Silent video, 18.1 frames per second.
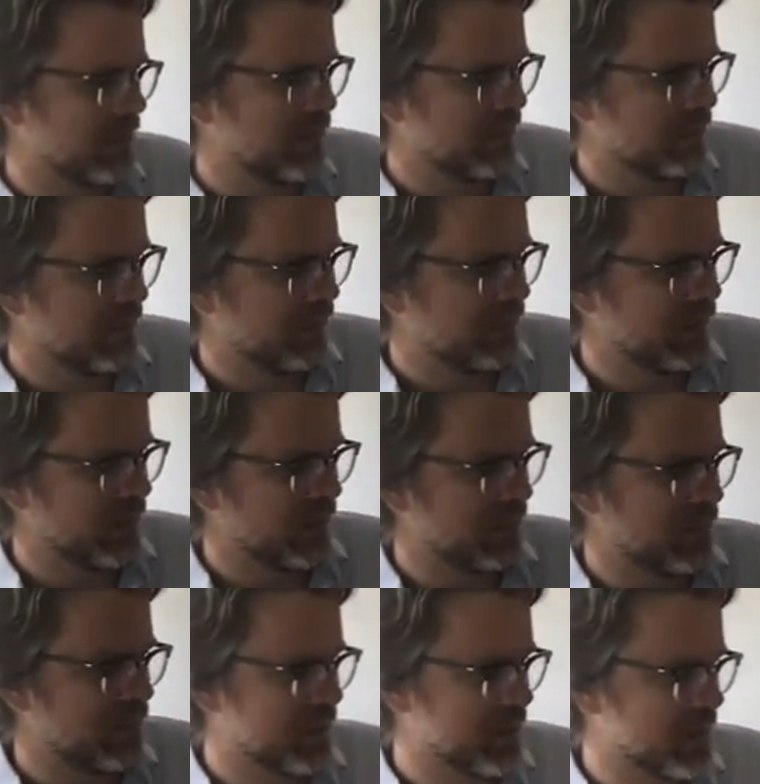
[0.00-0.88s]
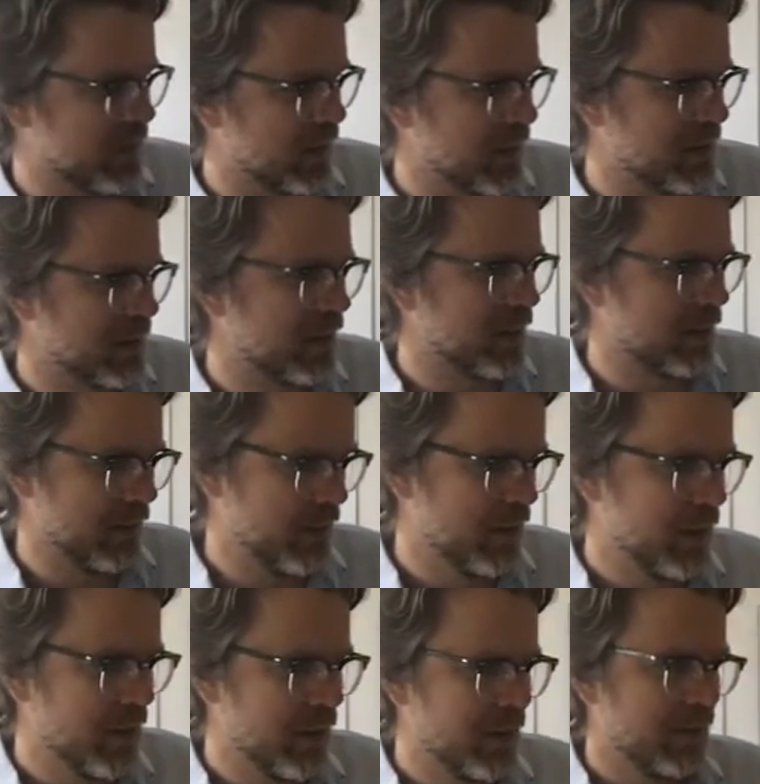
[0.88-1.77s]
the figure precise. I'm
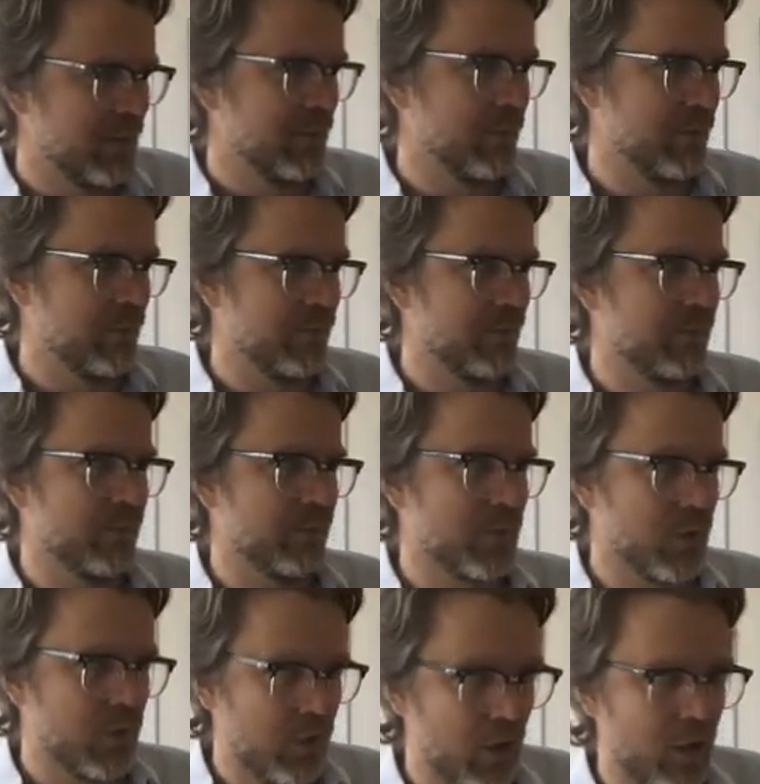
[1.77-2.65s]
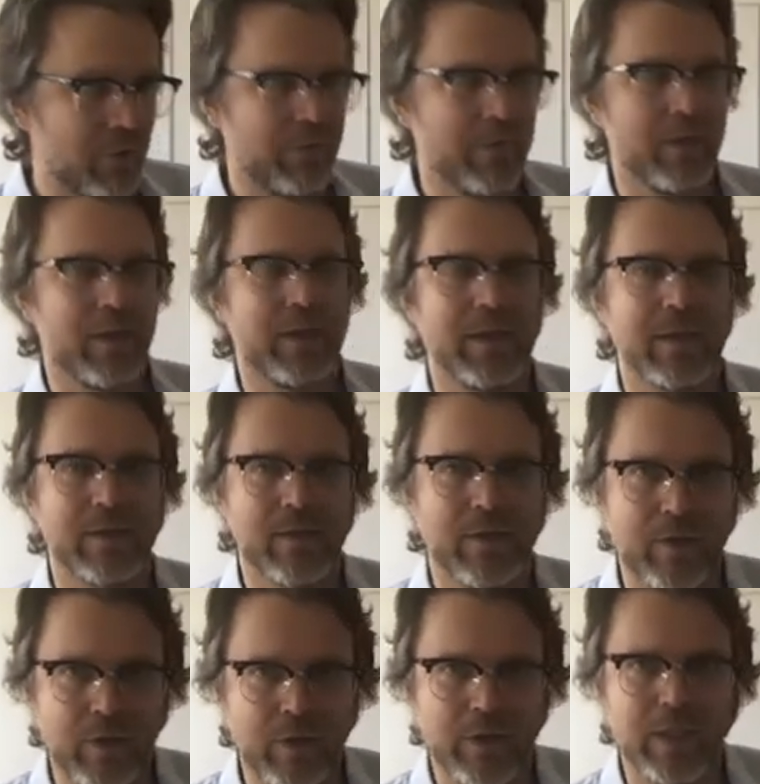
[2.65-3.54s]
confident it's
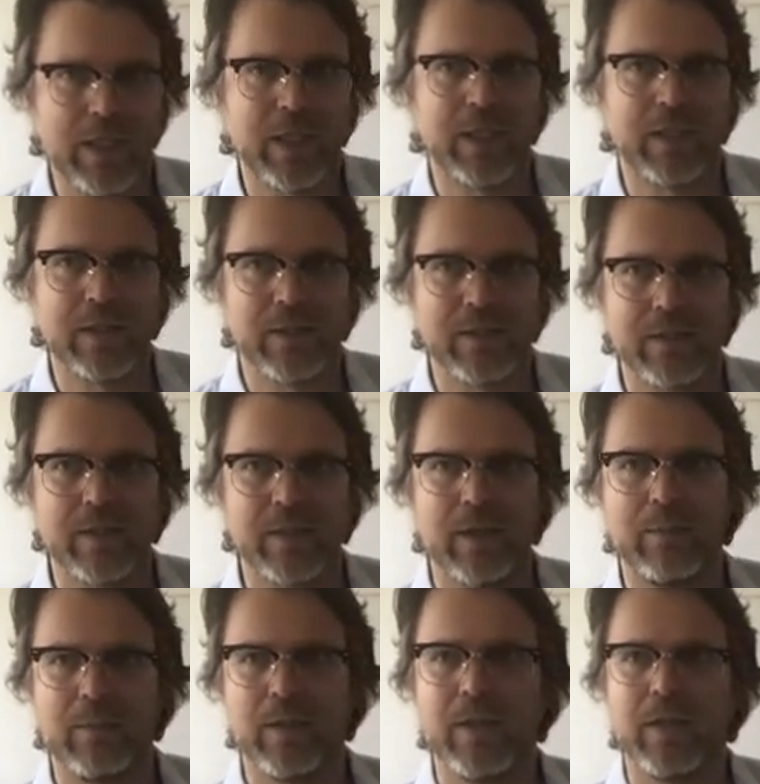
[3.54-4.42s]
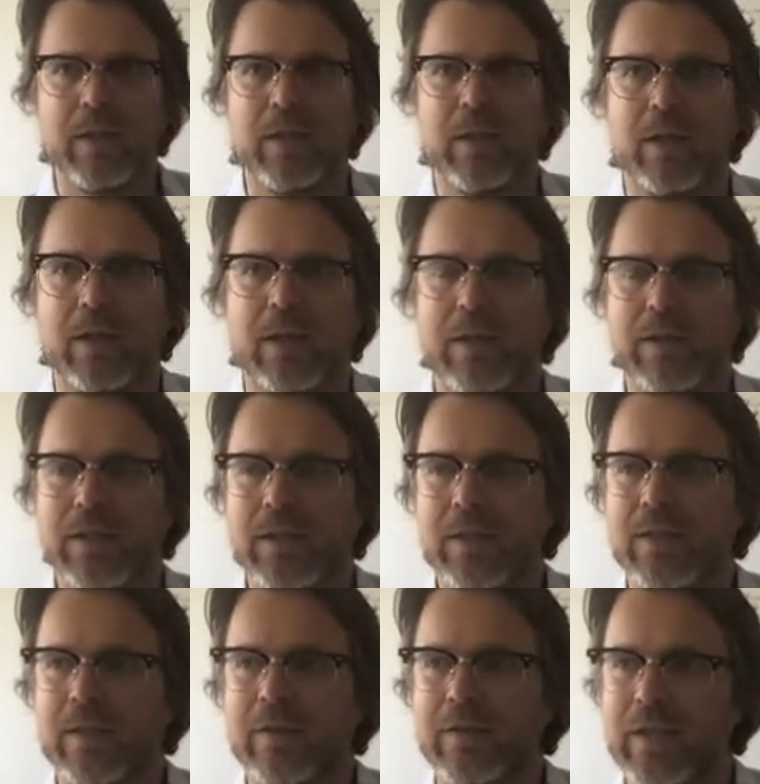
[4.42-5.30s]
13 is the number. I was going to
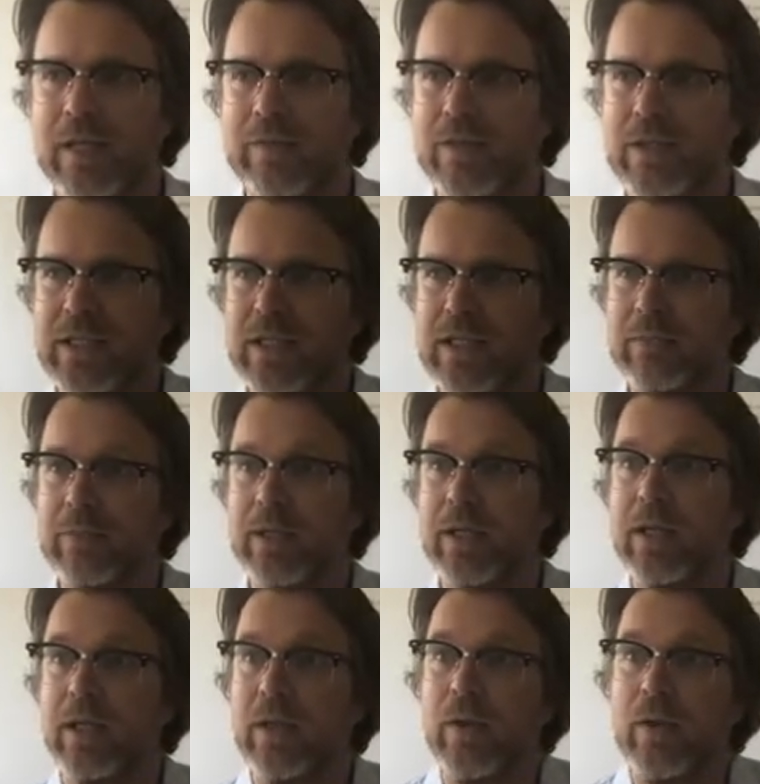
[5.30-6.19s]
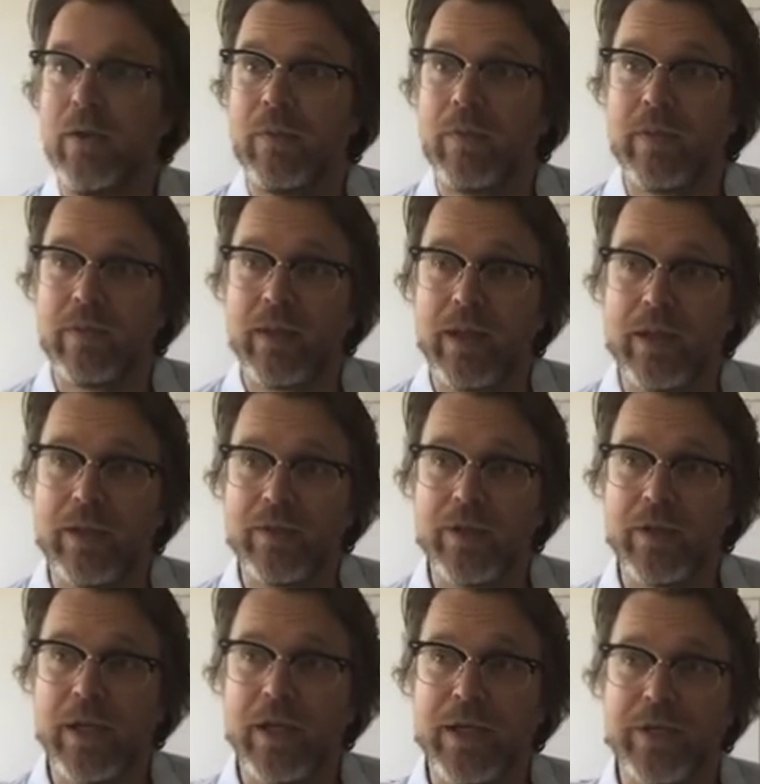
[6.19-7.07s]
say 17, but the
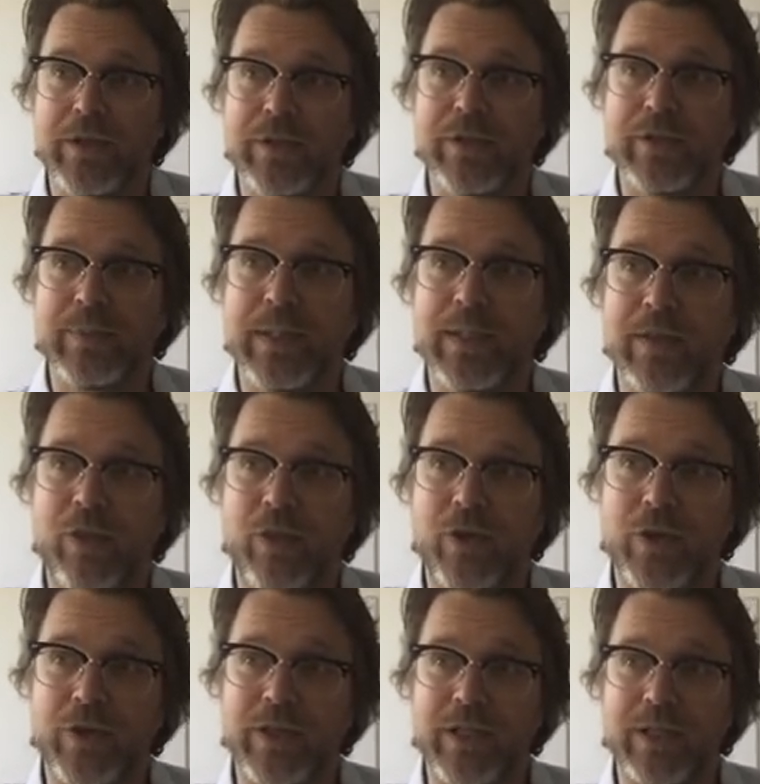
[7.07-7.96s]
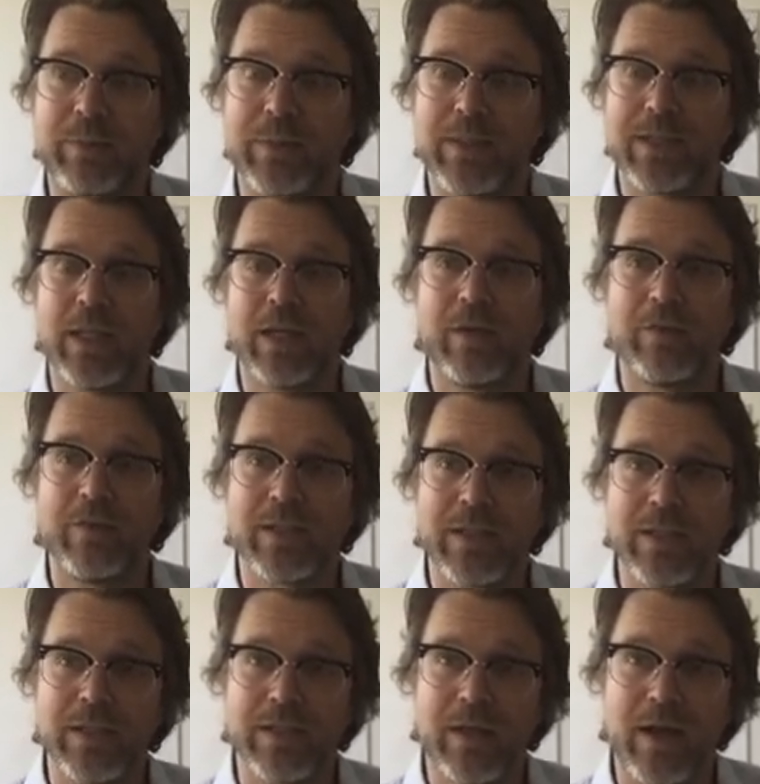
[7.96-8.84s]
United Nations spent 13% of its
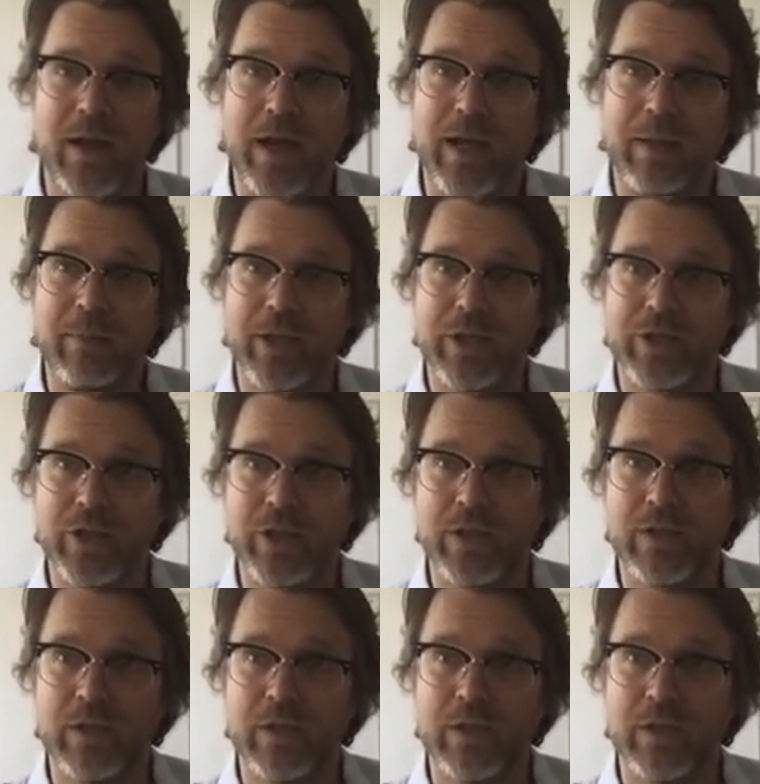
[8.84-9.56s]
entire budget